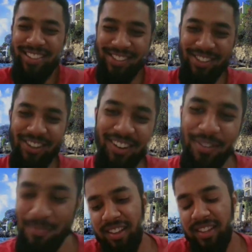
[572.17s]
So
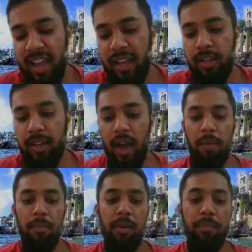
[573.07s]
then
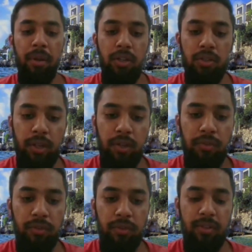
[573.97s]
my parents would
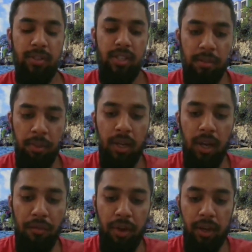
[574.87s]
have seen my
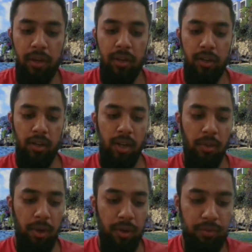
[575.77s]
love and they
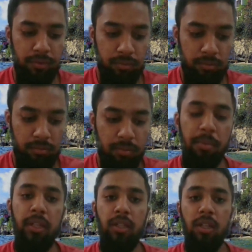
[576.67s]
would have put
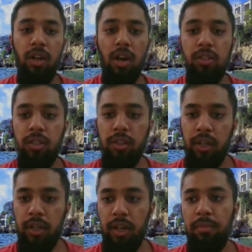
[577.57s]
me into the Carlton
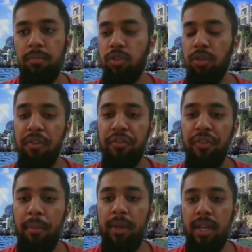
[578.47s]
Cricket Club. So my
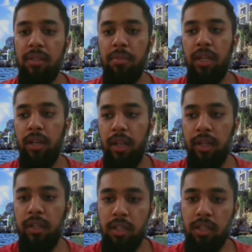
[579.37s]
family has been like
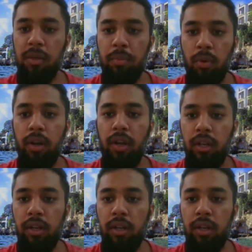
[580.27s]

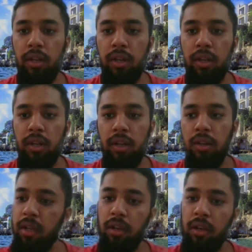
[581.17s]
supporting
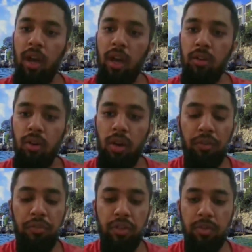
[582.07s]
me. I grew
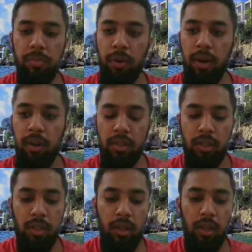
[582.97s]
a love for
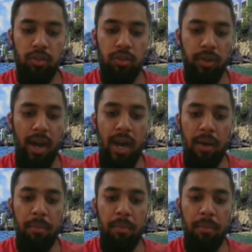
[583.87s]
sports through that.